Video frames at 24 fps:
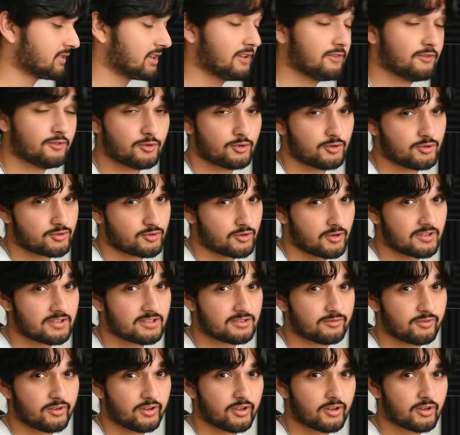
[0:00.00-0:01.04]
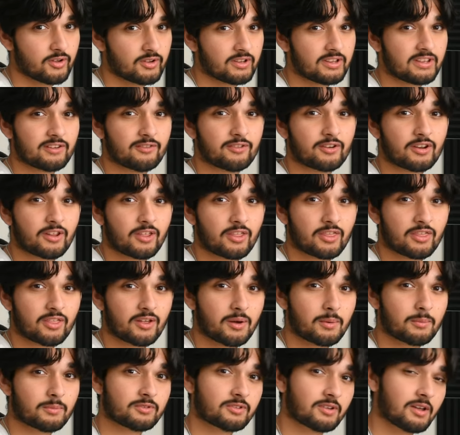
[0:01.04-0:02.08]
If you enjoyed this video, give it a
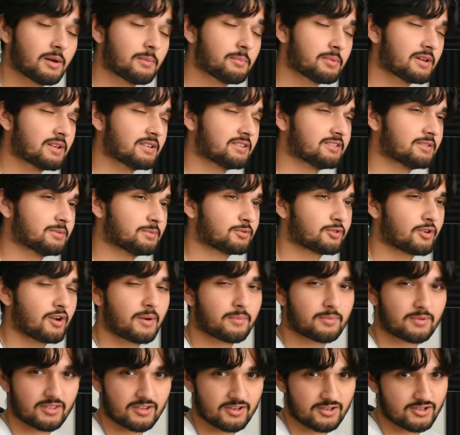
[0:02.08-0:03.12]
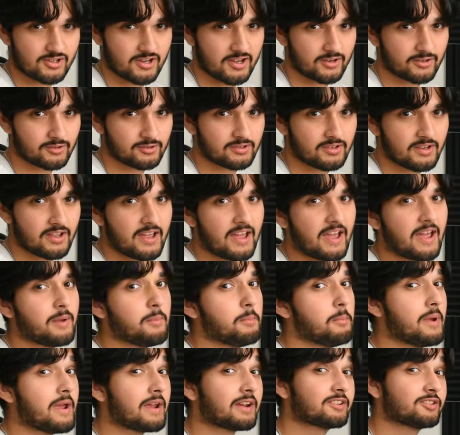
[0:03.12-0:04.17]
thumbs up and subscribe to the channel.
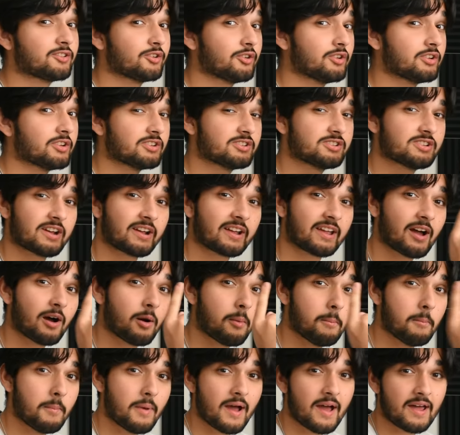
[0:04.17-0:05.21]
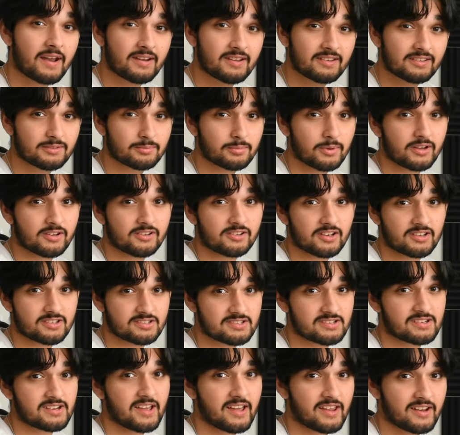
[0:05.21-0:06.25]
And make sure you check out Madness by
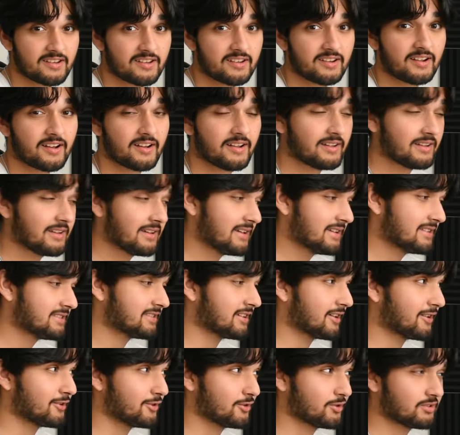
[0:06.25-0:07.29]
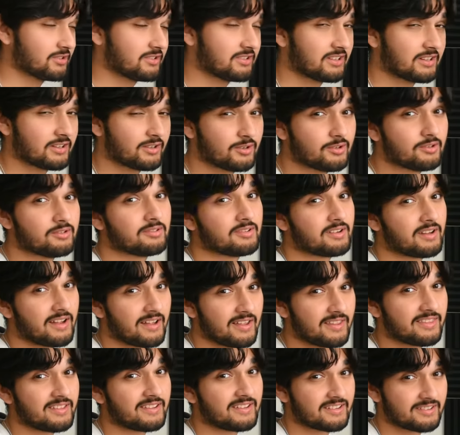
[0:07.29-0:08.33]
Justin Ander and I. It's our newest single. I
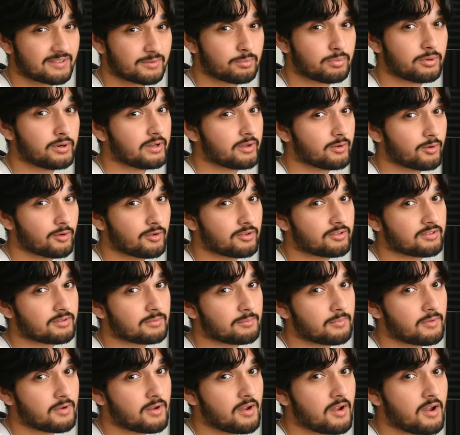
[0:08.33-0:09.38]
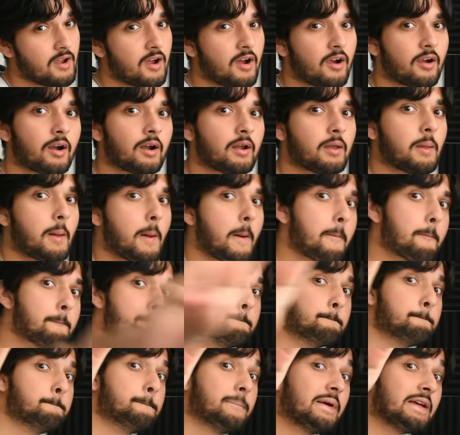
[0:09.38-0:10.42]
think it's pretty awesome. Alright,
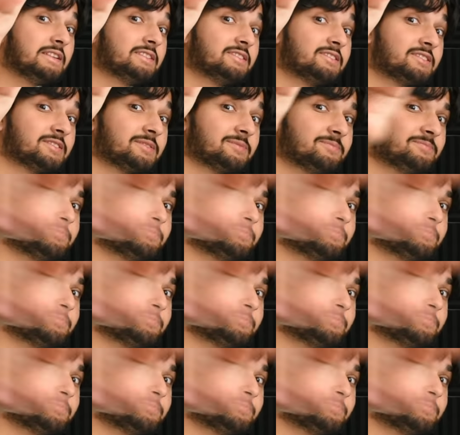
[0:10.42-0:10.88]
peace.